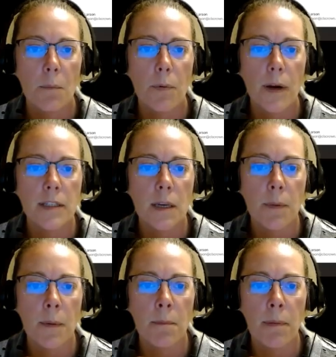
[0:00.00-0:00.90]
it brings
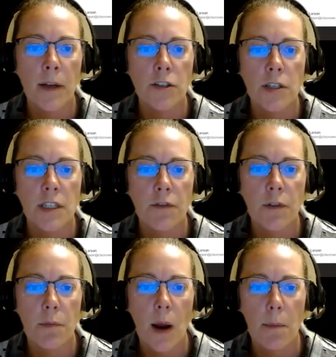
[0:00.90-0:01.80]
up a bunch of
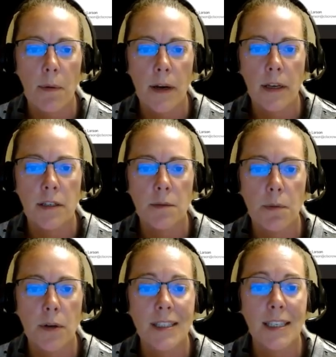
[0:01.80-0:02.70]
different properties,
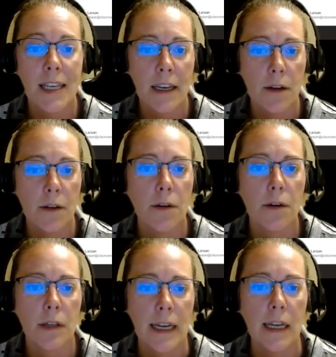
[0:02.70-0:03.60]

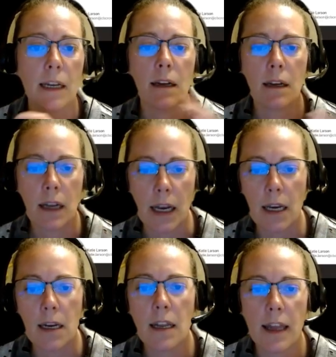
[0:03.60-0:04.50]
particularly
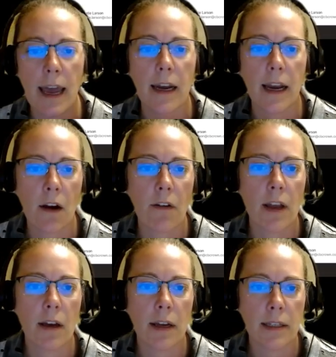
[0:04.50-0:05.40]
in that
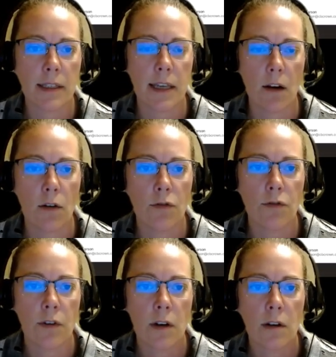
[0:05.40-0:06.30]
area
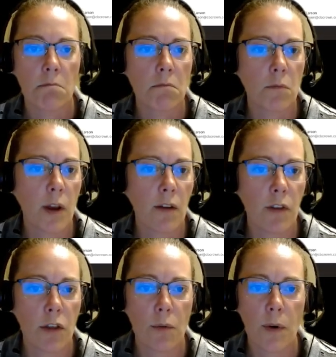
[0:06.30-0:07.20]
itself. We have
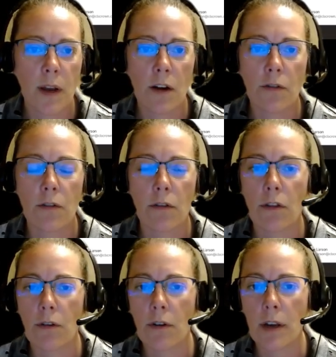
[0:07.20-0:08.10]
a
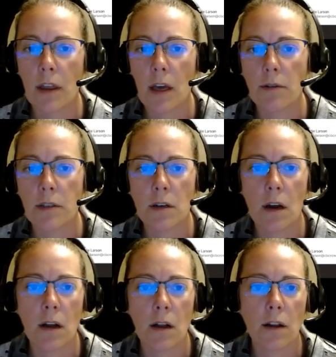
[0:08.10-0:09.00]

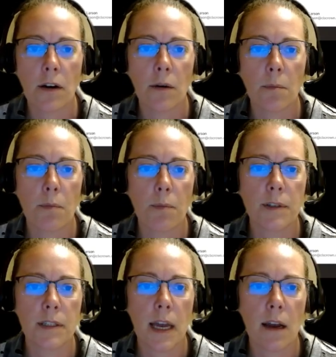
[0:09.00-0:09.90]
$330,000
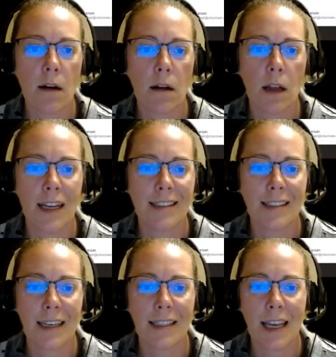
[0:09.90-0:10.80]
sale, a
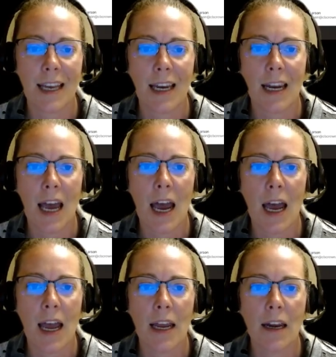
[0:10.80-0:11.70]

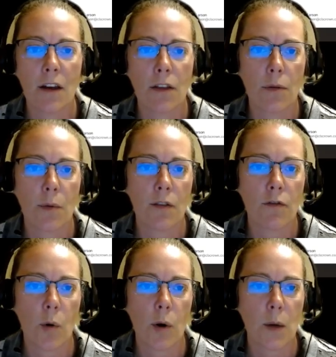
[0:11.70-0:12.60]
689, a
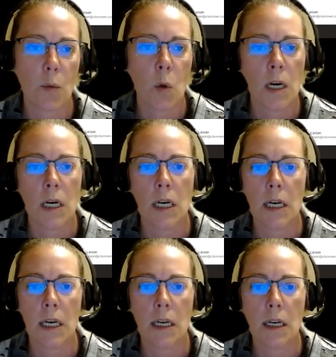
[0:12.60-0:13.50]

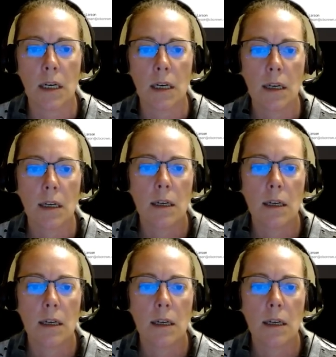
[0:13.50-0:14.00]
341.